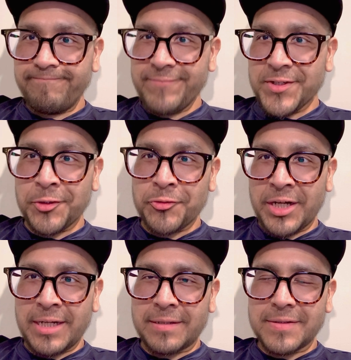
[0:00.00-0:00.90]
a little
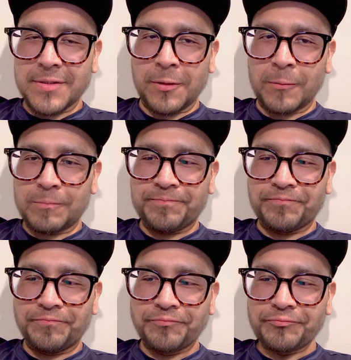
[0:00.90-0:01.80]
draining. So
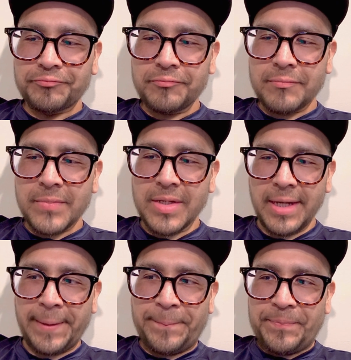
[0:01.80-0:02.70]
yeah,
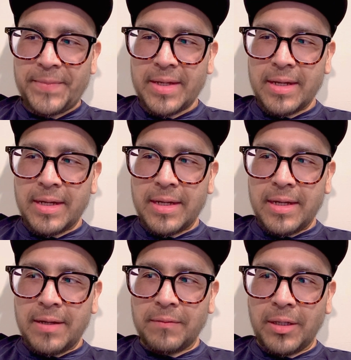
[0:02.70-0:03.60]

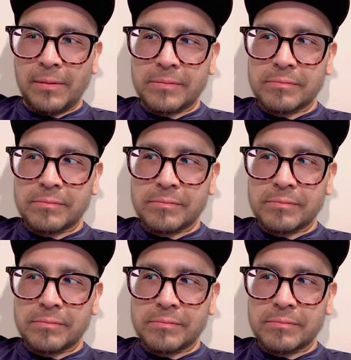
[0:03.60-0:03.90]
well,